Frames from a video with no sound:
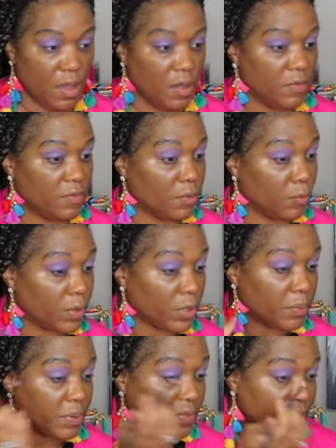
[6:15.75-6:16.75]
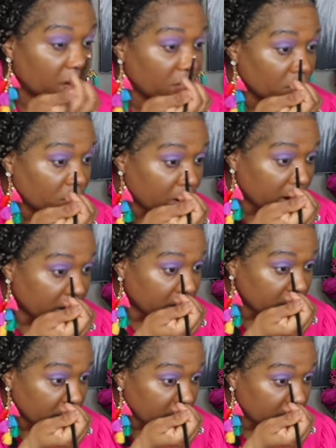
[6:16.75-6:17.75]
So we're going to put that
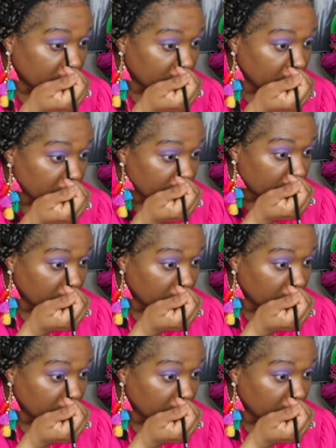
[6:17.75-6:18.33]
right in